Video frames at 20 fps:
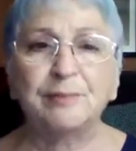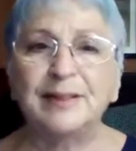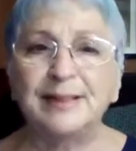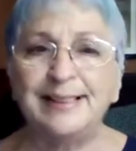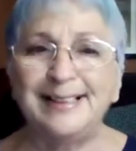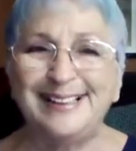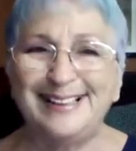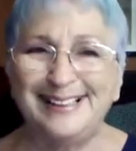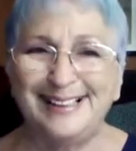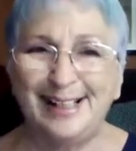
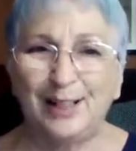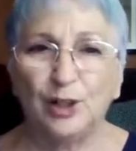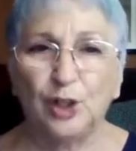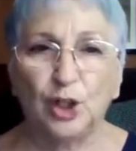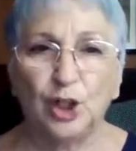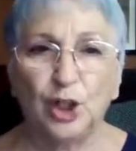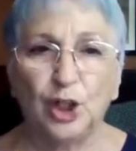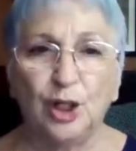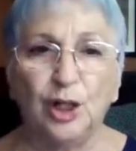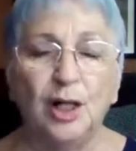
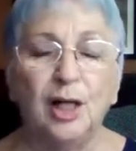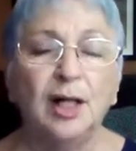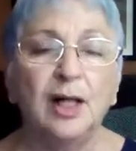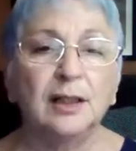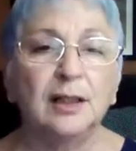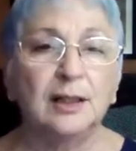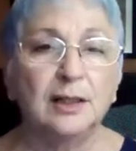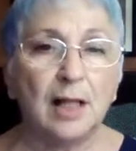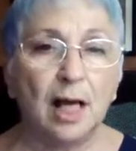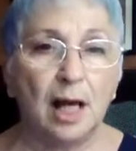consider
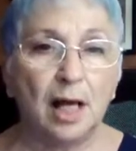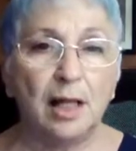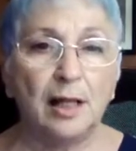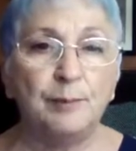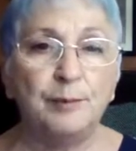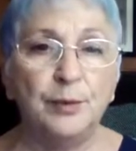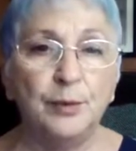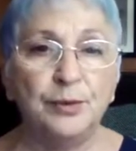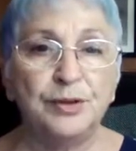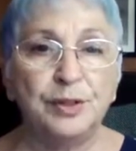the
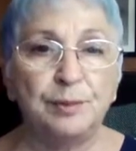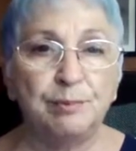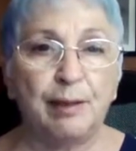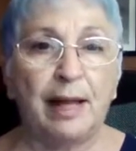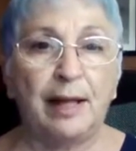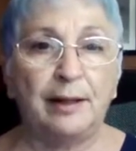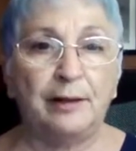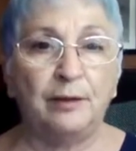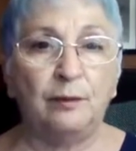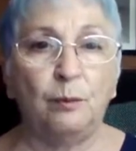time you
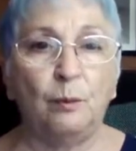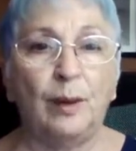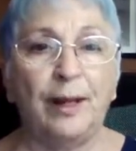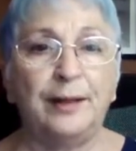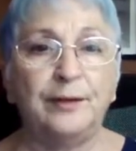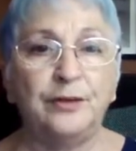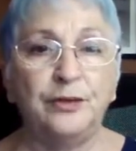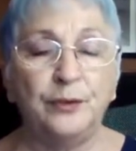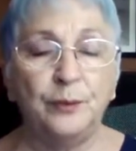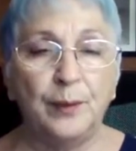spend
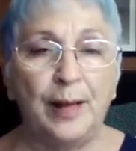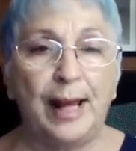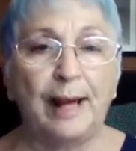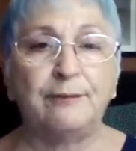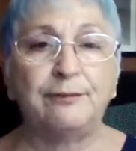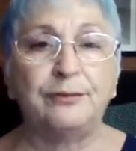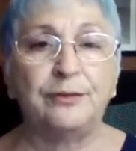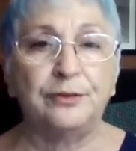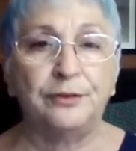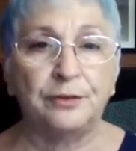when you
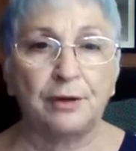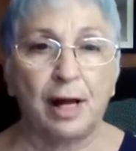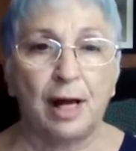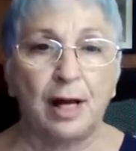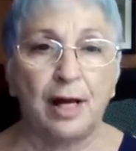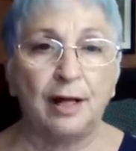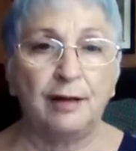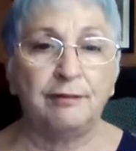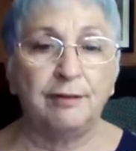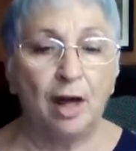have to
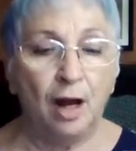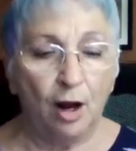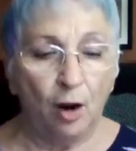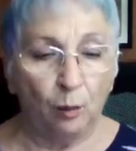drive